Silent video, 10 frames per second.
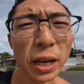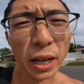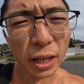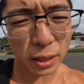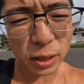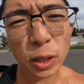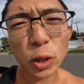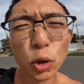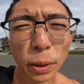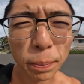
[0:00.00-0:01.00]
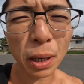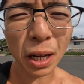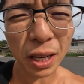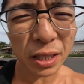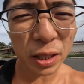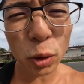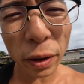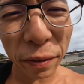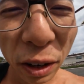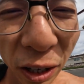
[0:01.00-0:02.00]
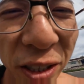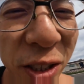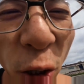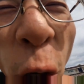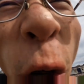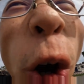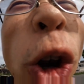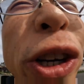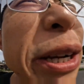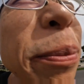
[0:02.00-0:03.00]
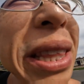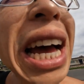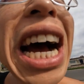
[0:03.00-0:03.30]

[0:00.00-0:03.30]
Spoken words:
dogs, street vlogs, Urkim in the